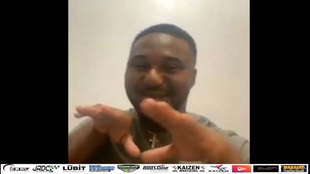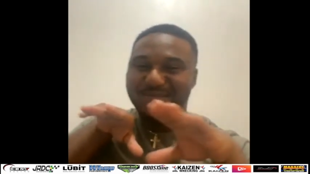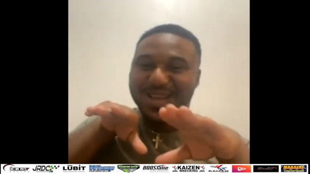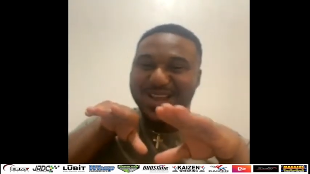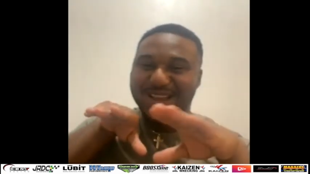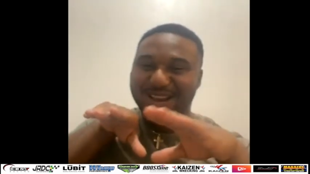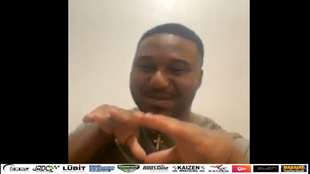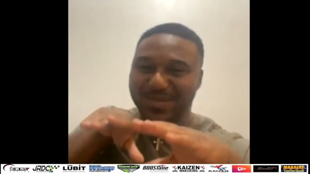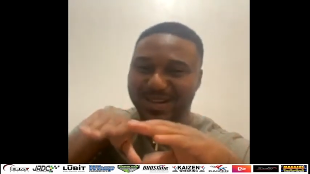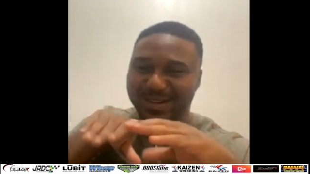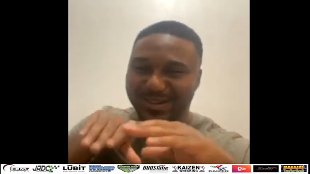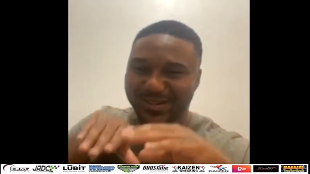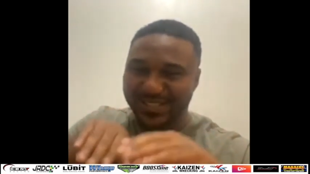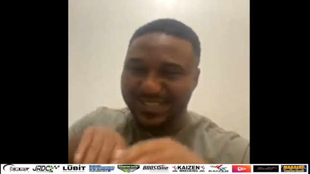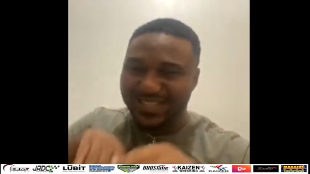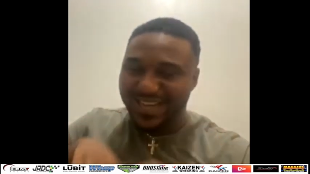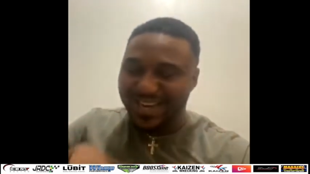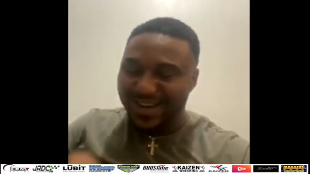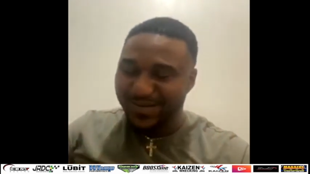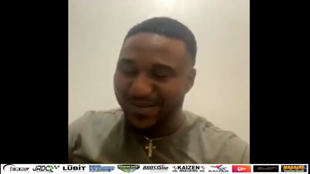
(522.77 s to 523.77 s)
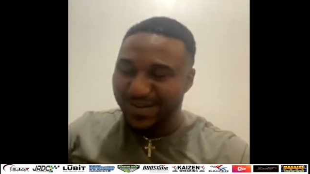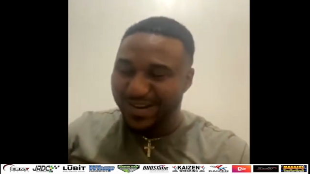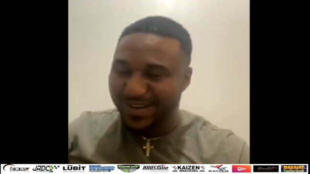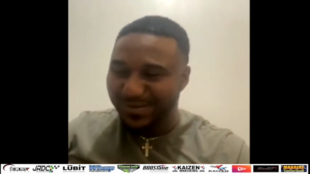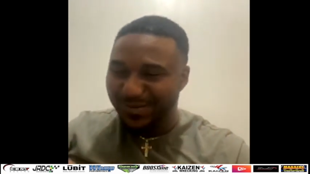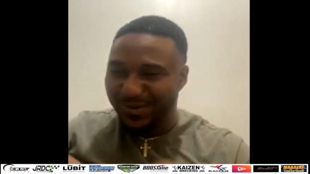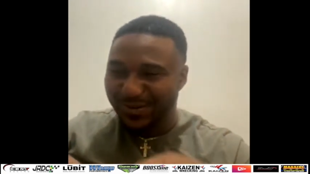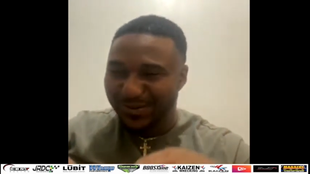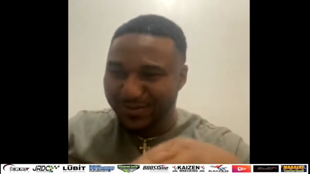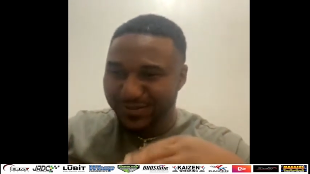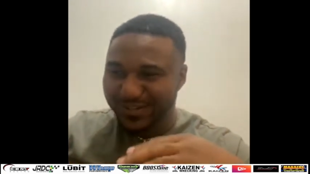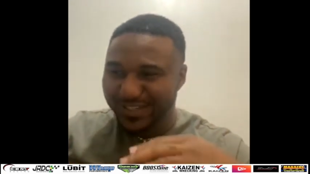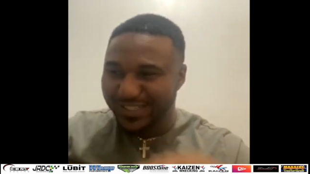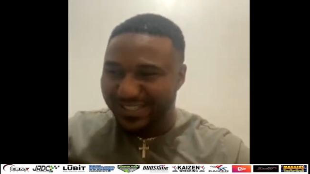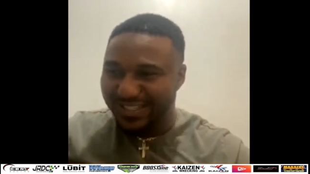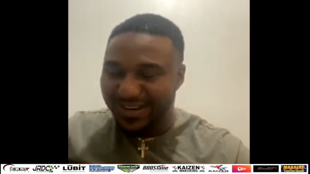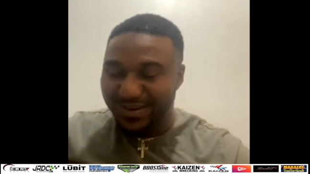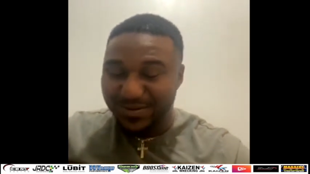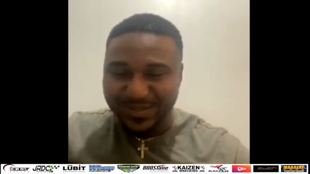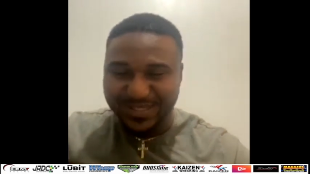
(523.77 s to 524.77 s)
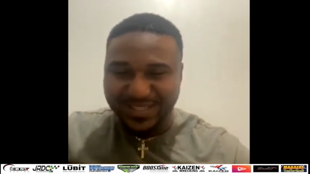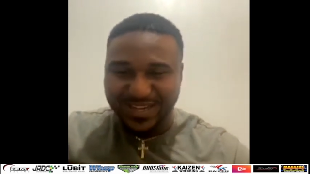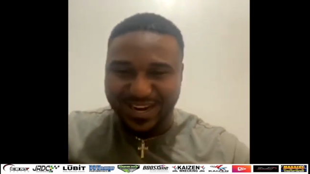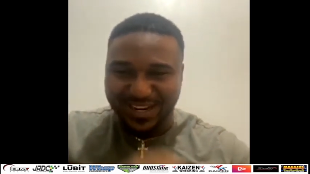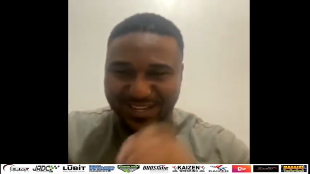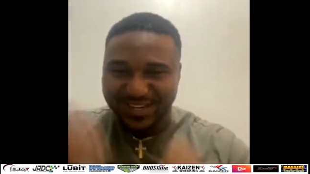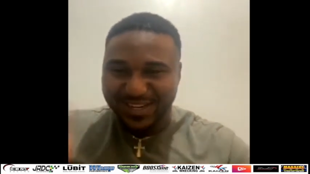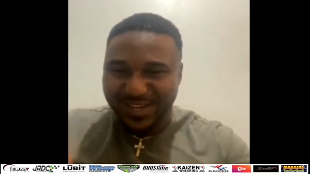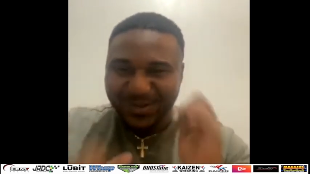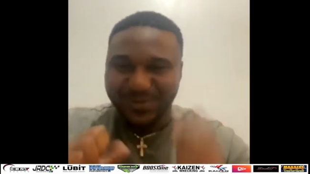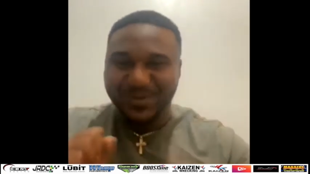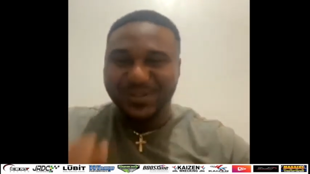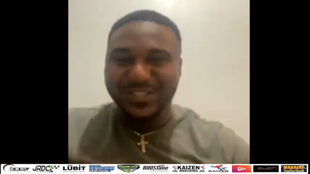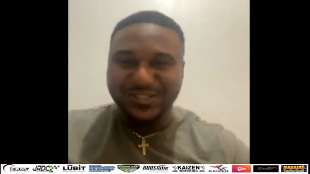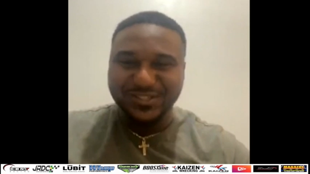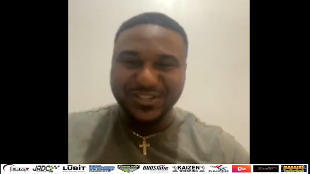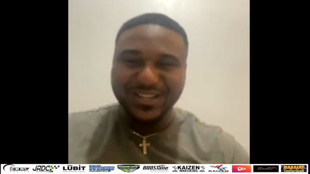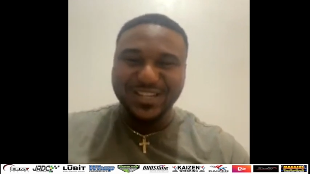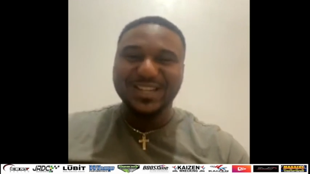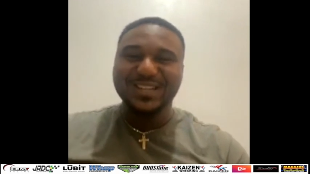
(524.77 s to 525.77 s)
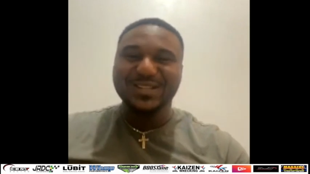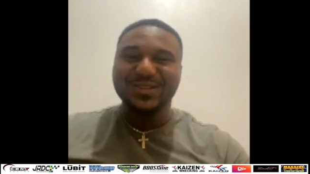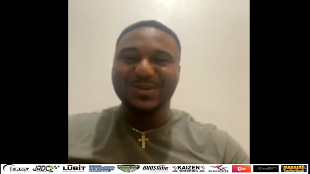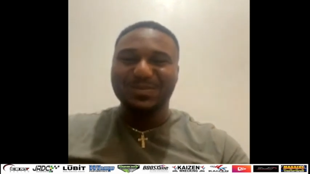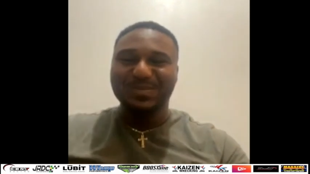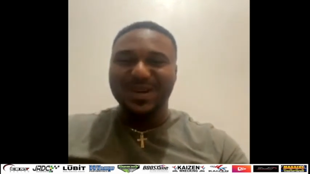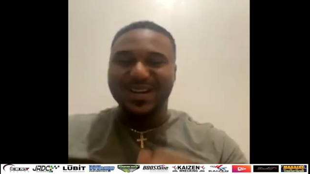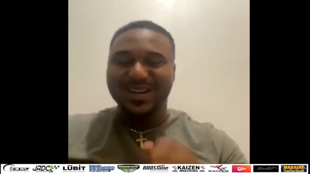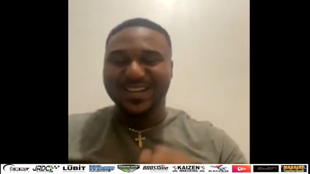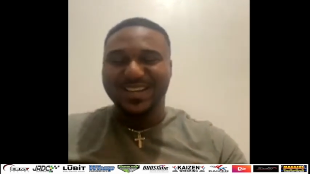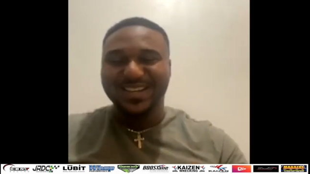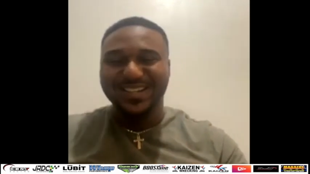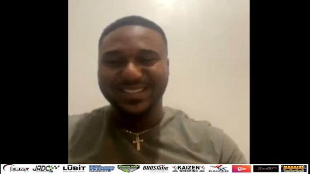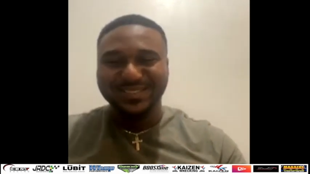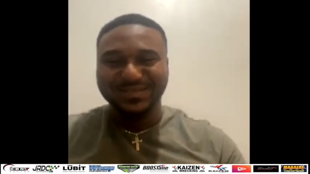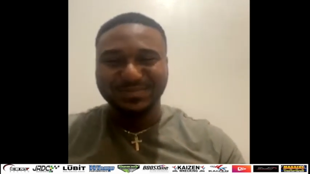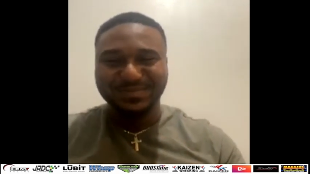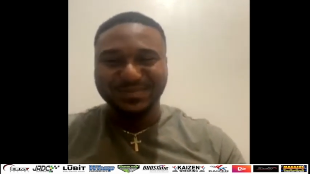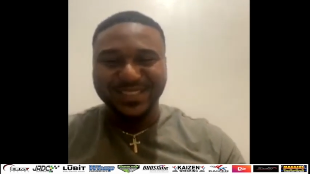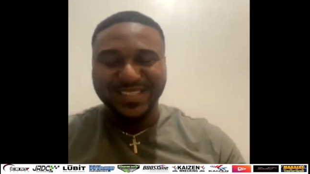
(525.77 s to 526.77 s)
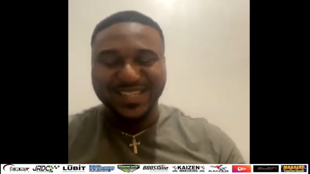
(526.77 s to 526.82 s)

him go sideways and we go reach down side. We straighten it up back.